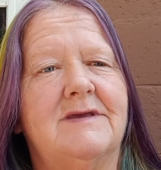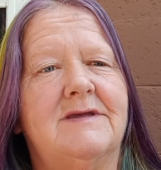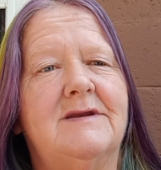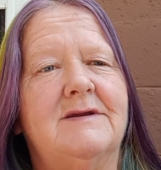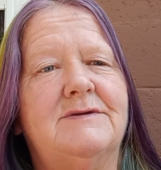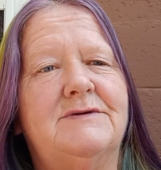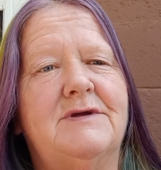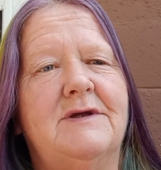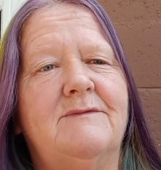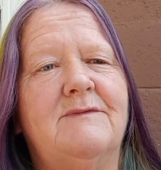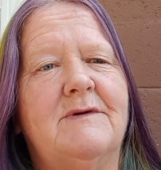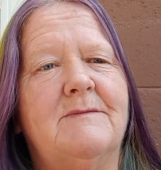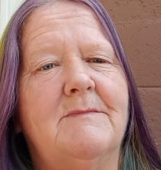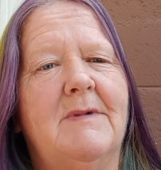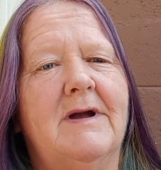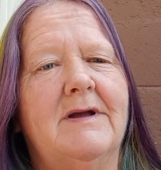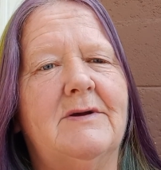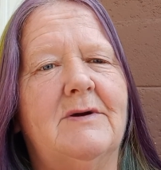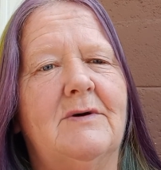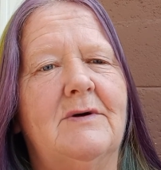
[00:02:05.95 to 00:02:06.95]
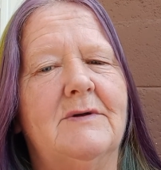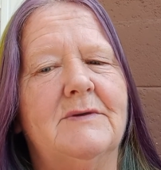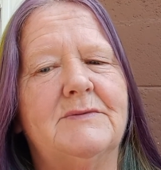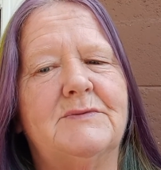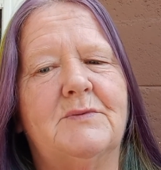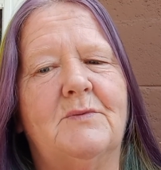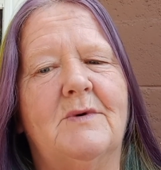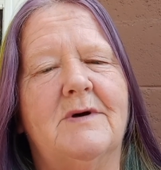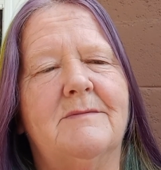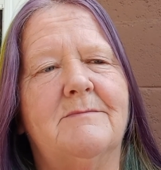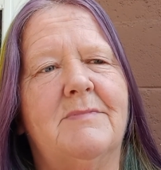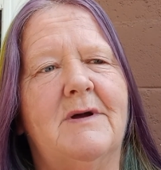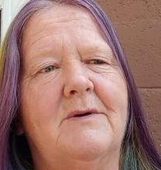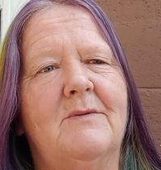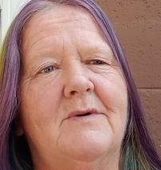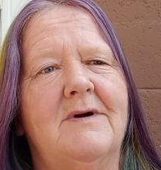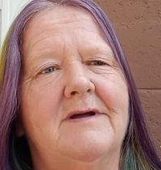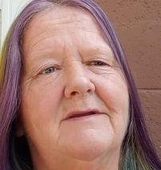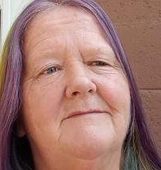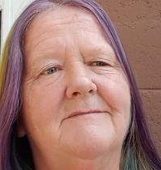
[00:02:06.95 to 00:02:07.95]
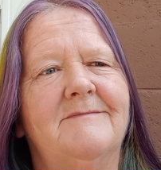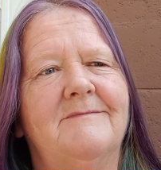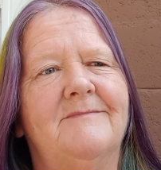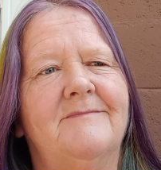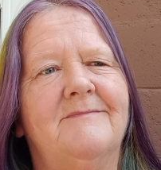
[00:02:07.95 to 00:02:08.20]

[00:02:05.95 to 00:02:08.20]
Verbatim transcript: in achieving my goals one by one.